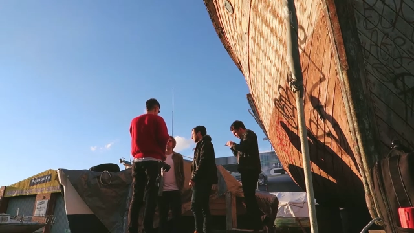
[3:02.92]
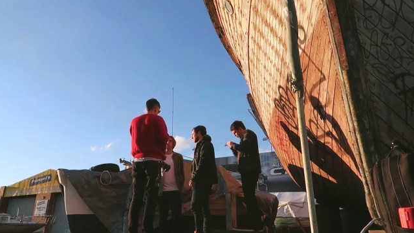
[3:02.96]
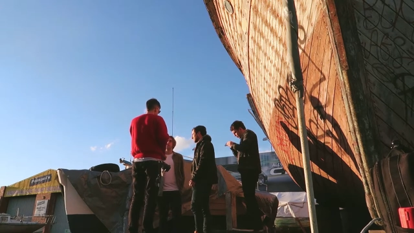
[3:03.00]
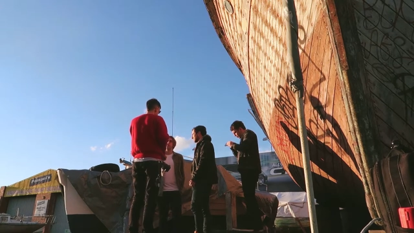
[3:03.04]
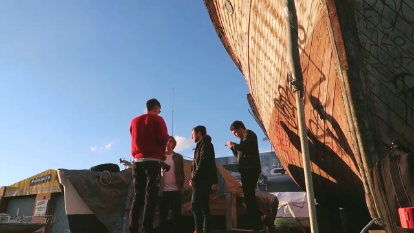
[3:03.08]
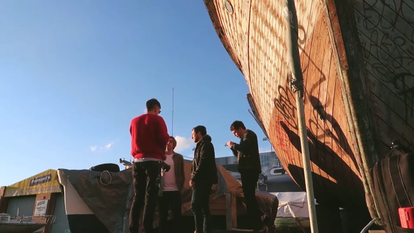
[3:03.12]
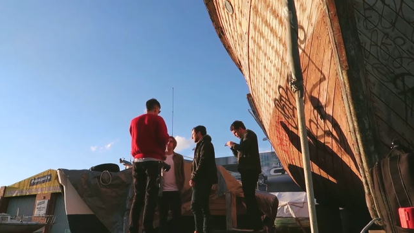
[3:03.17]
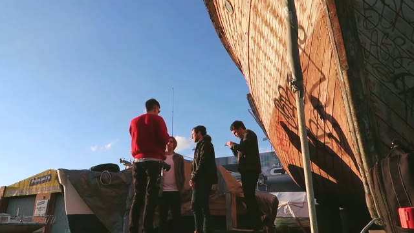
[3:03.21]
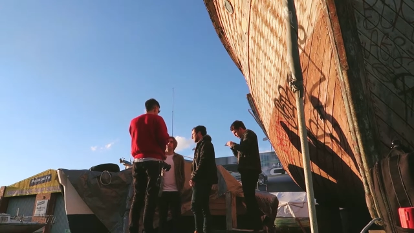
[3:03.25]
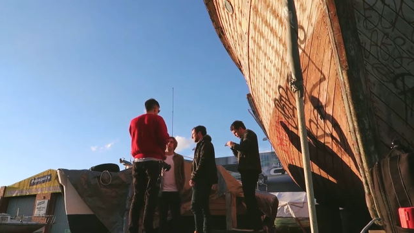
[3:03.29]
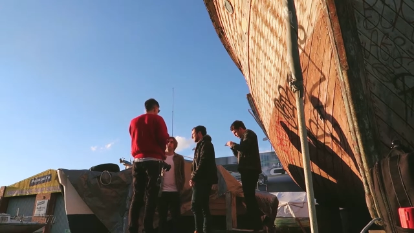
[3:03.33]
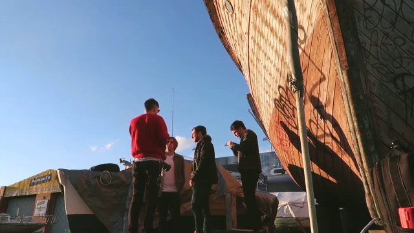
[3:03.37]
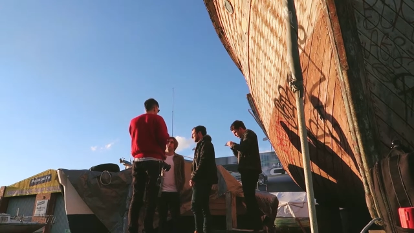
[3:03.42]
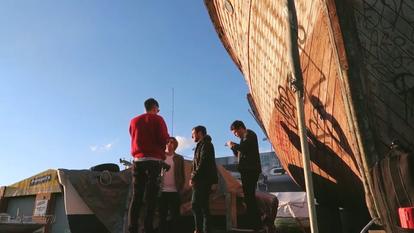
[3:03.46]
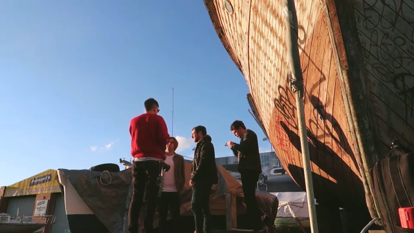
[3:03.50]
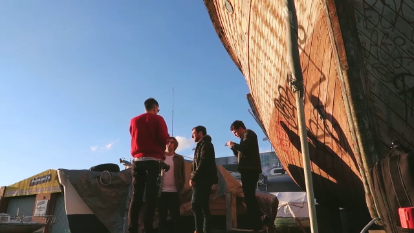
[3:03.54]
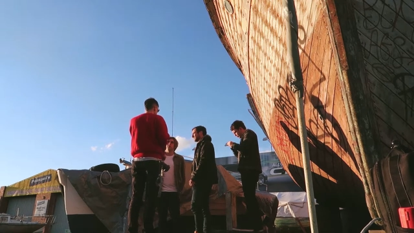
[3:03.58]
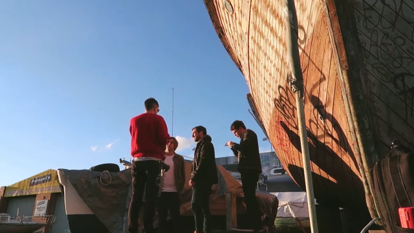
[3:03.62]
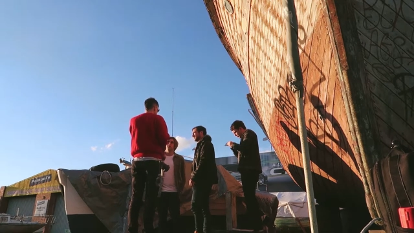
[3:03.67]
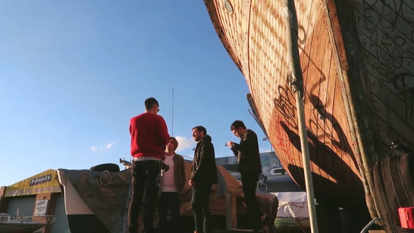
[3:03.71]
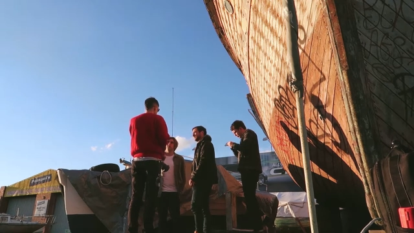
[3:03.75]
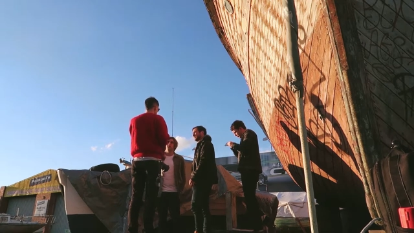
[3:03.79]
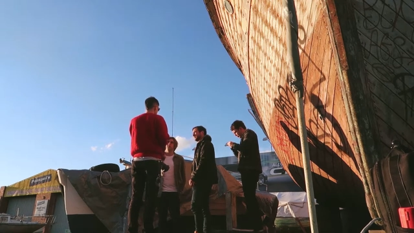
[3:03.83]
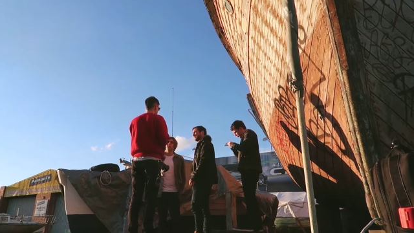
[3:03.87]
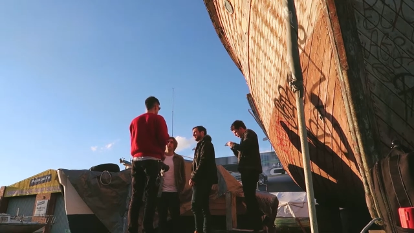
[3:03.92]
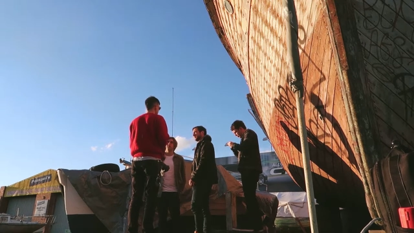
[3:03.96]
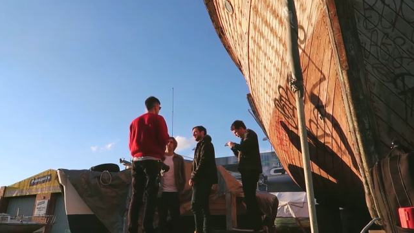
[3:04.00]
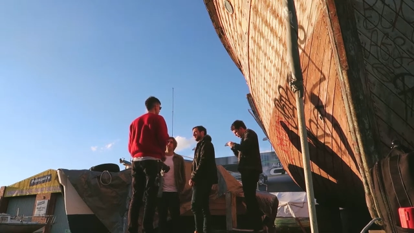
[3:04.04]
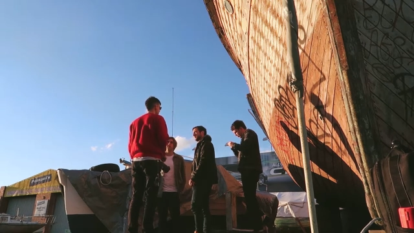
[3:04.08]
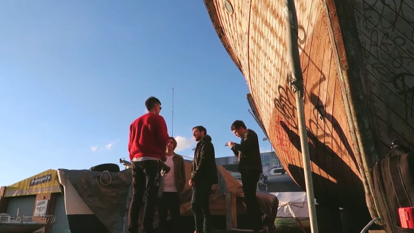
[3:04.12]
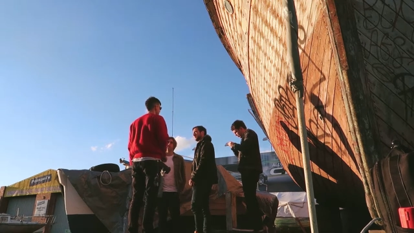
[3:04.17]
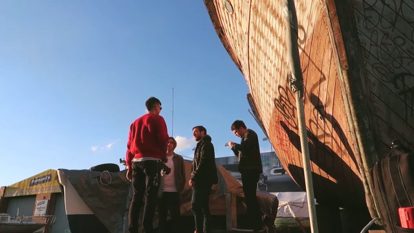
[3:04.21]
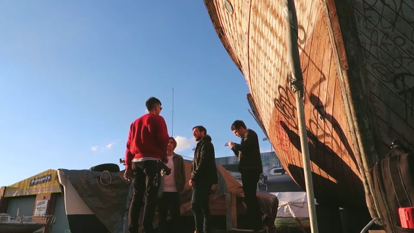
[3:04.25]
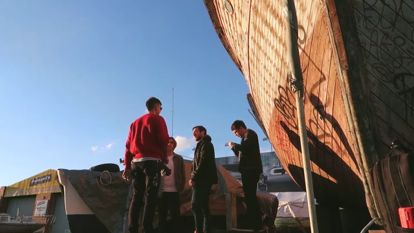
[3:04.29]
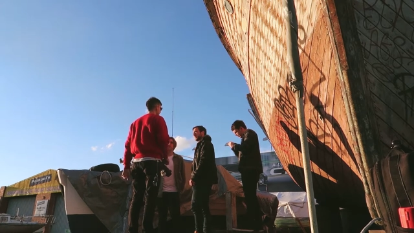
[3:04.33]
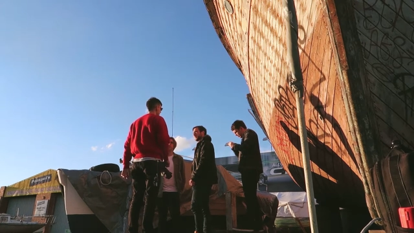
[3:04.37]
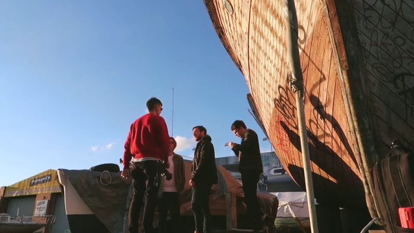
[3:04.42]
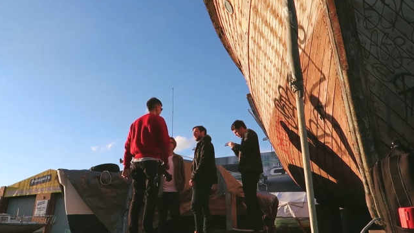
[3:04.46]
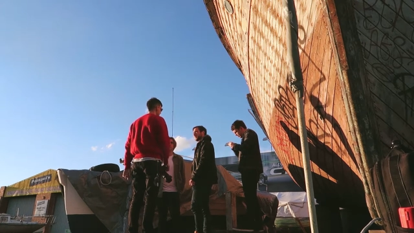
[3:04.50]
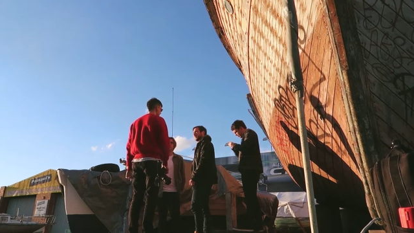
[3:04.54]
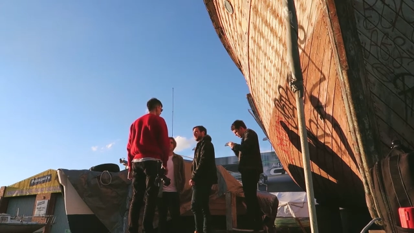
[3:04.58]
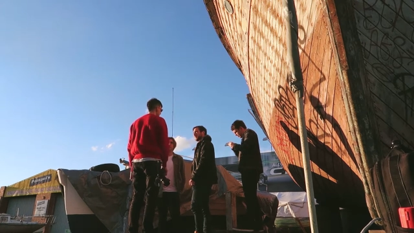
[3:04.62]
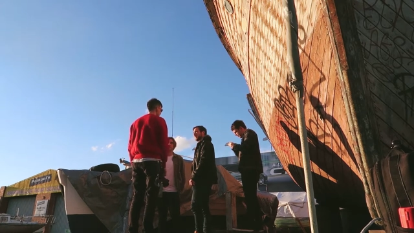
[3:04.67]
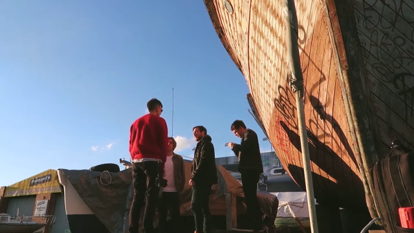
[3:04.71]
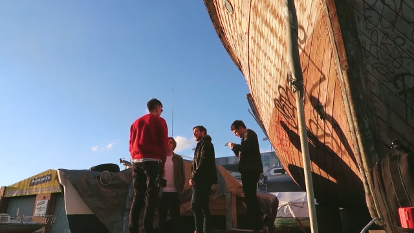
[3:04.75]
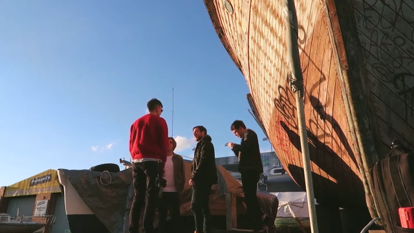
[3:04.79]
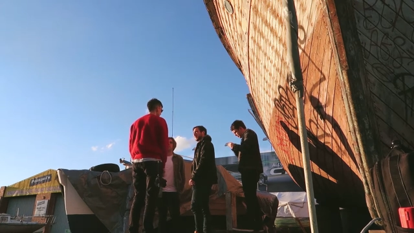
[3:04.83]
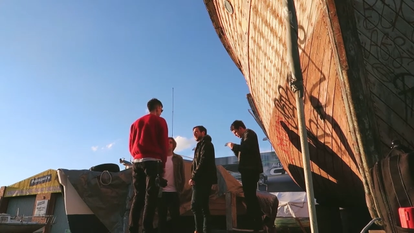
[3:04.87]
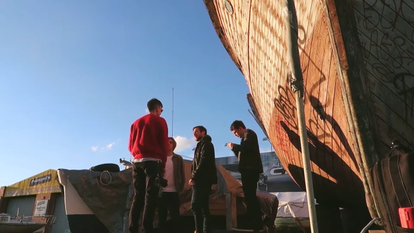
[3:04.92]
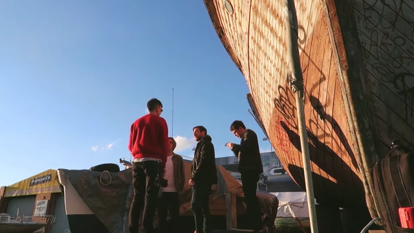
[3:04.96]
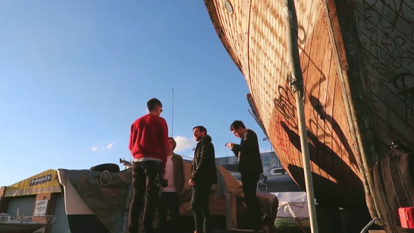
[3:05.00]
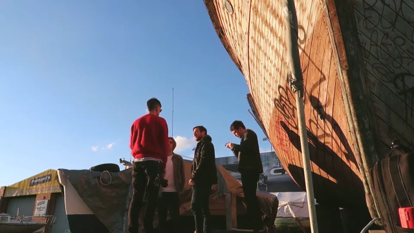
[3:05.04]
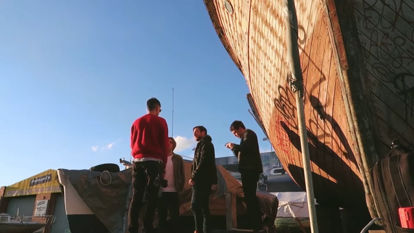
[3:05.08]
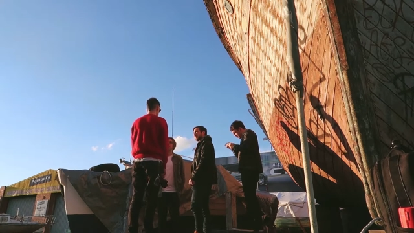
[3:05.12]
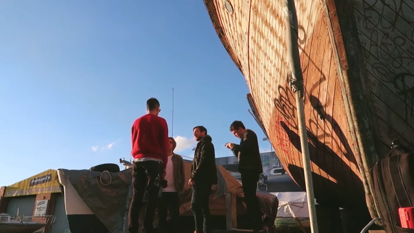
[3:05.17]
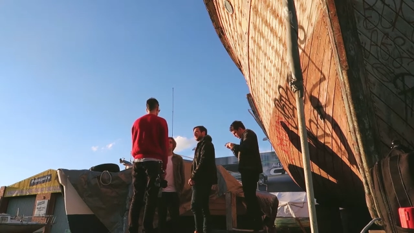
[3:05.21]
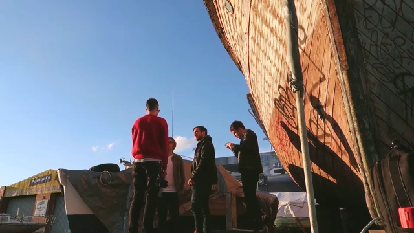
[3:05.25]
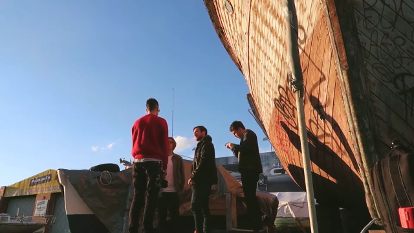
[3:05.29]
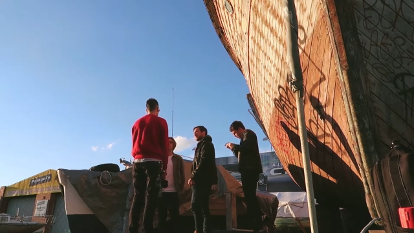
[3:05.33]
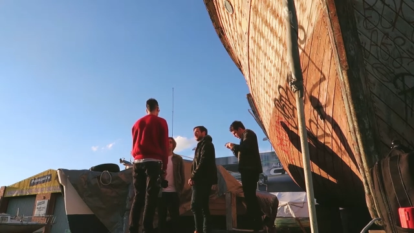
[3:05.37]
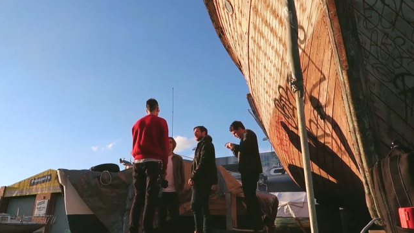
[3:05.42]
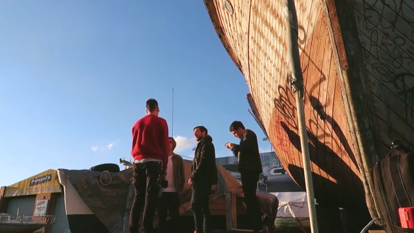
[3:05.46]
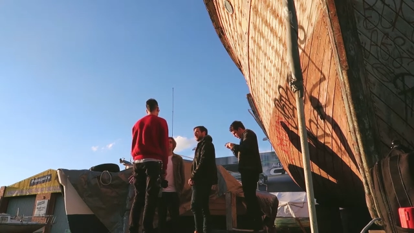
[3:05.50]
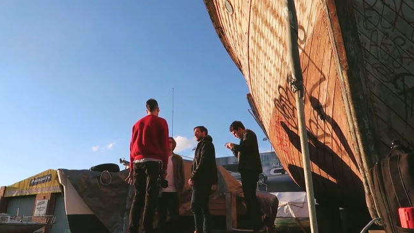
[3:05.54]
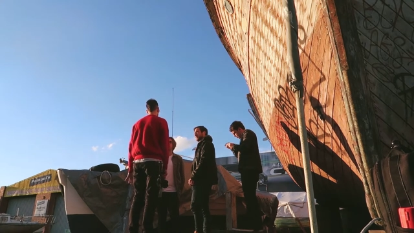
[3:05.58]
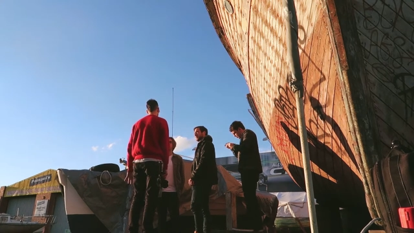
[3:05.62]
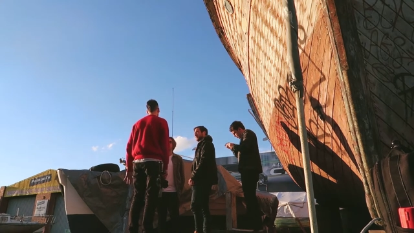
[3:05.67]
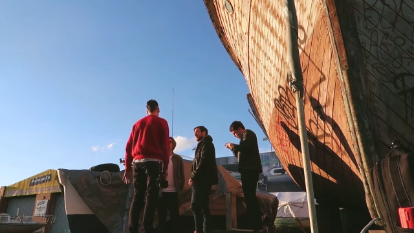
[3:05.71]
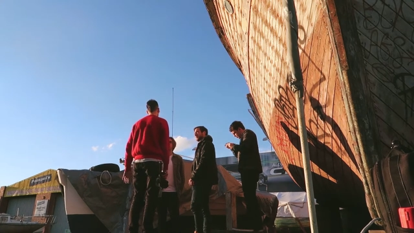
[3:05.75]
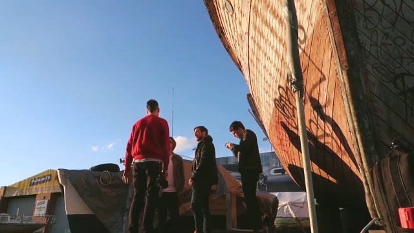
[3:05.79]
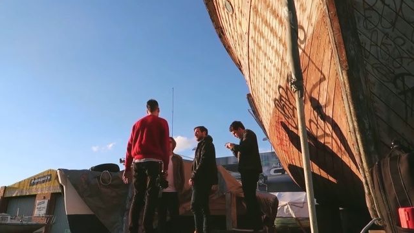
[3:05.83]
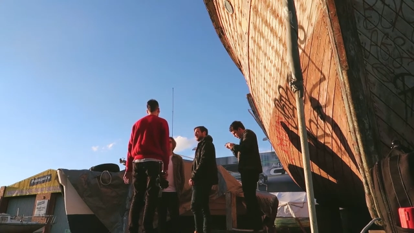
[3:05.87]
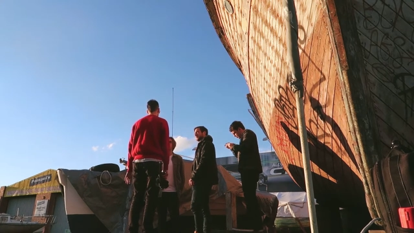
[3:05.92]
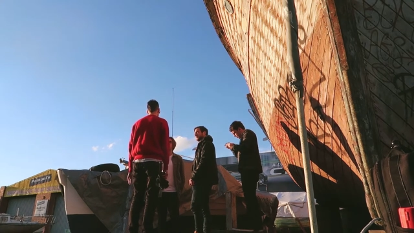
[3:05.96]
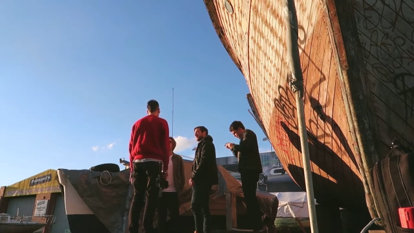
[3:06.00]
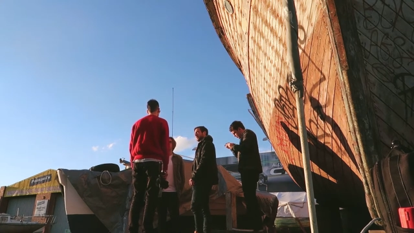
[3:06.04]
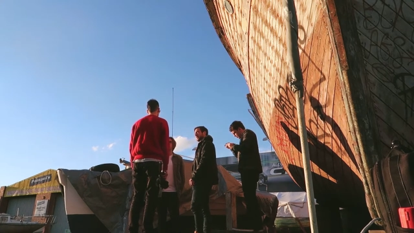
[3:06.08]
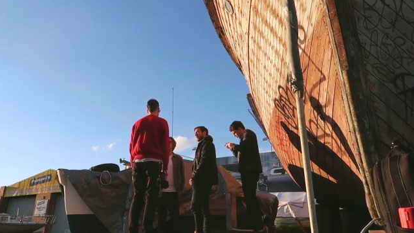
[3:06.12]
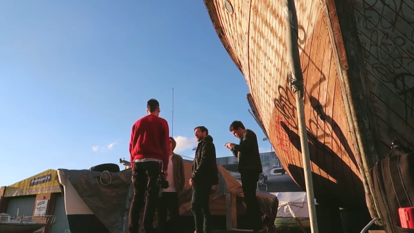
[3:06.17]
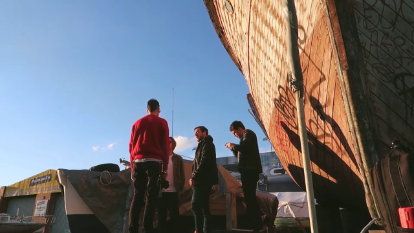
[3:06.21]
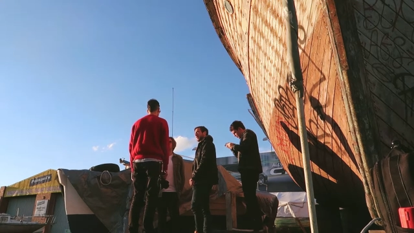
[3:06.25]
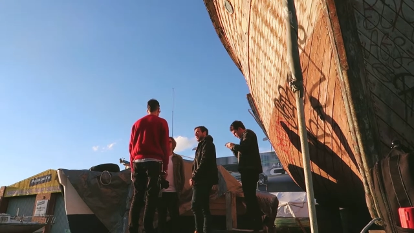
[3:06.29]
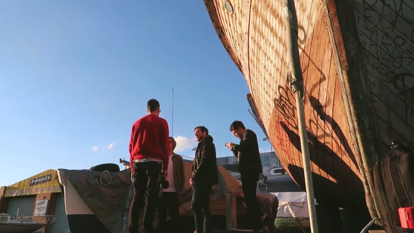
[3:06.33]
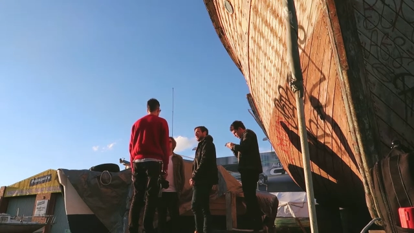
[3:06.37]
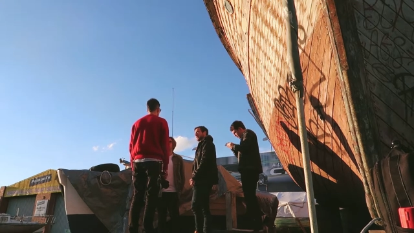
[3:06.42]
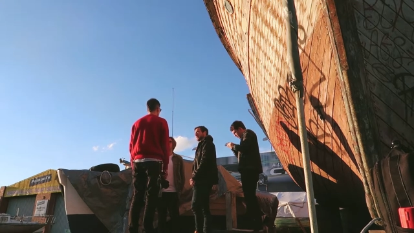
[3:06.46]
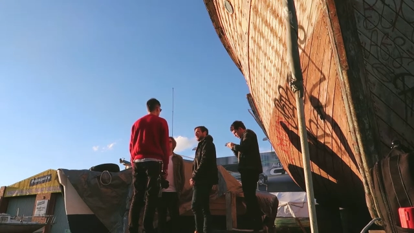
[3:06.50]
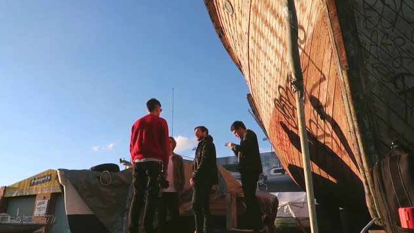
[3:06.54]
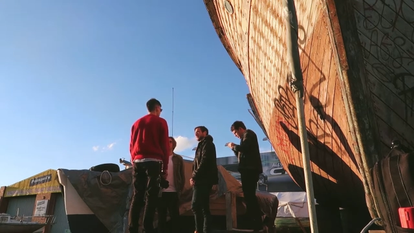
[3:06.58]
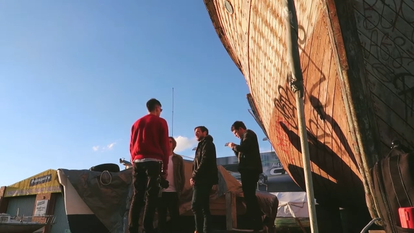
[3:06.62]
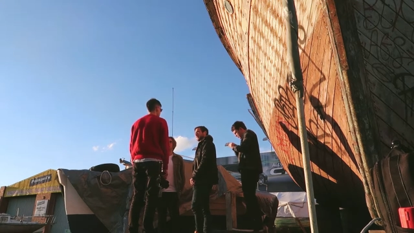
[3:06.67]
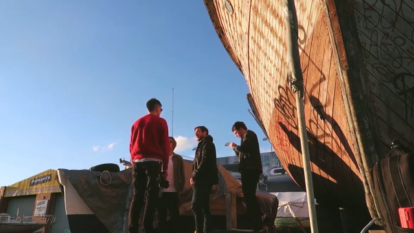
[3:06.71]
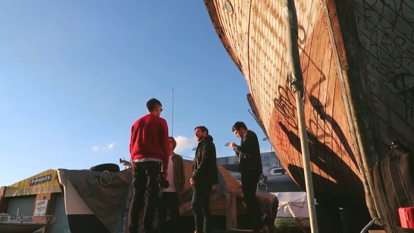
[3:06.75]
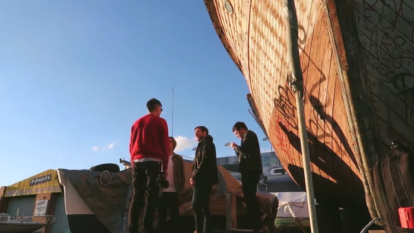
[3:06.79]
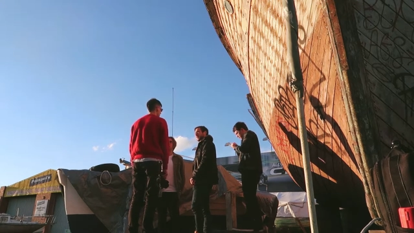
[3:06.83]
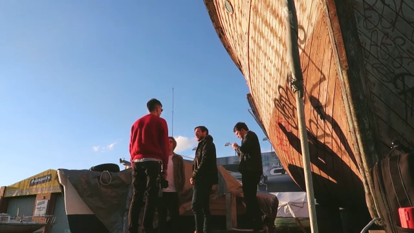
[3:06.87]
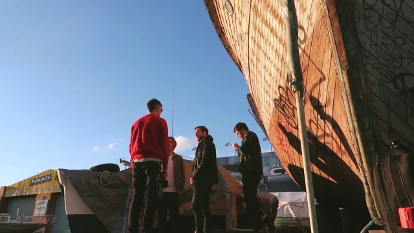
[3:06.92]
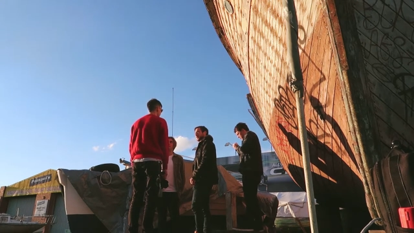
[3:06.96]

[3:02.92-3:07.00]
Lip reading: [unreadable: no face in view]